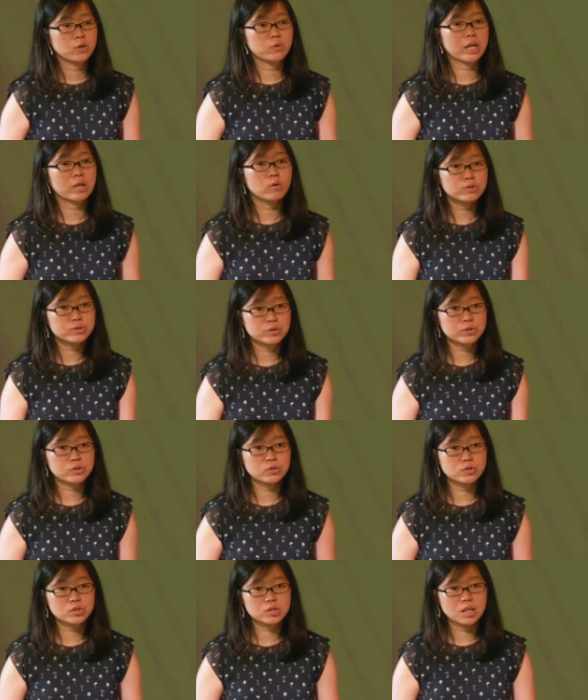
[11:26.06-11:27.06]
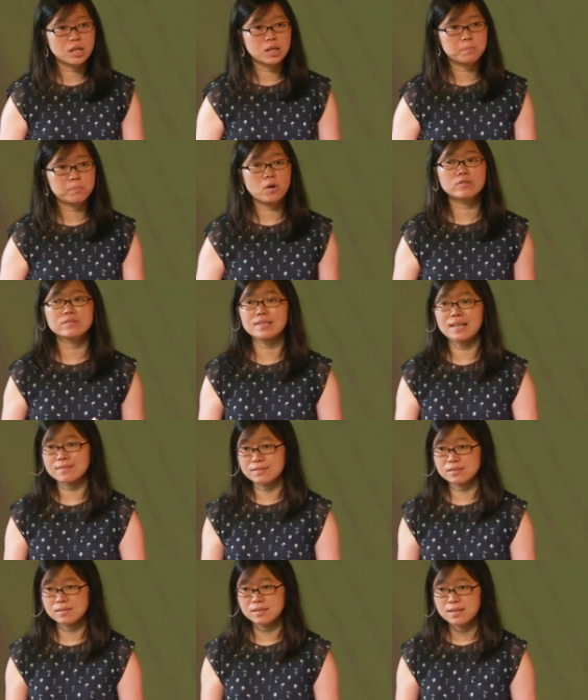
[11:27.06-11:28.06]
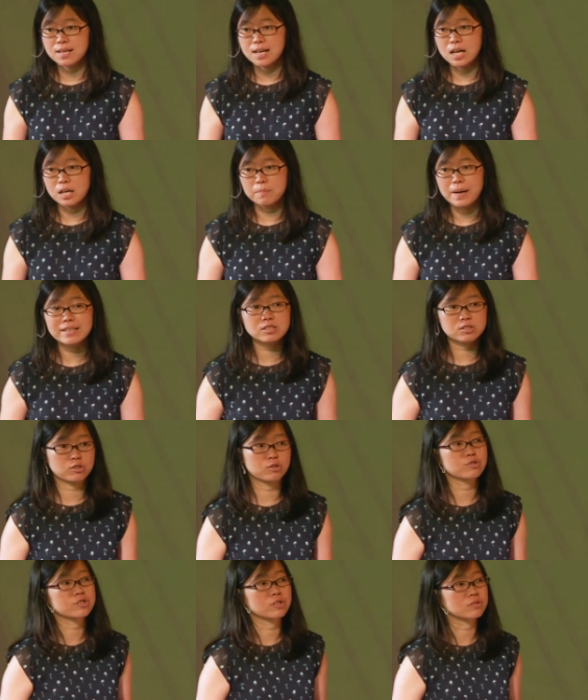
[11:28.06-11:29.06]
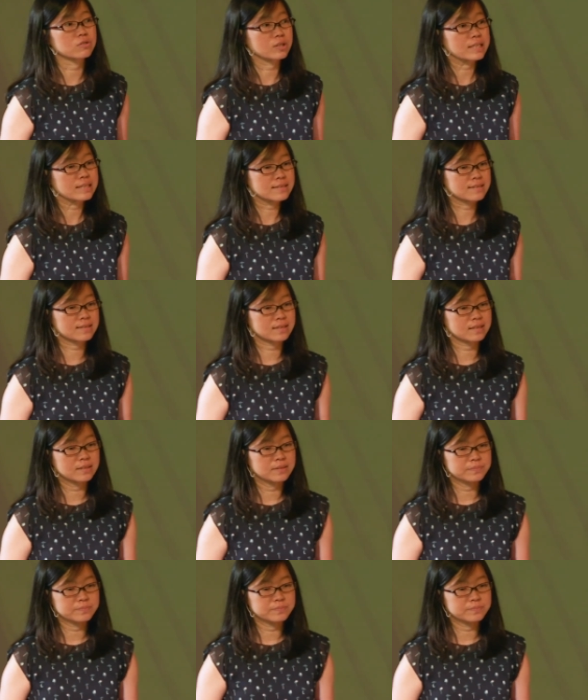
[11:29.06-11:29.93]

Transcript: you can also use uh, process um, as a solution to this.